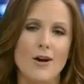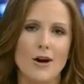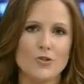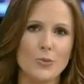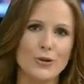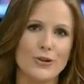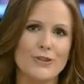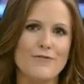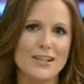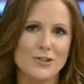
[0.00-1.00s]
Entrepreneurial
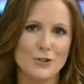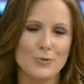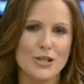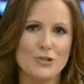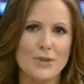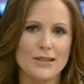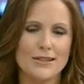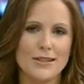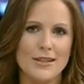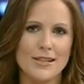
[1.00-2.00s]
investor Reggie
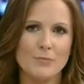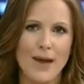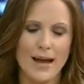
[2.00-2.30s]
Middleton is back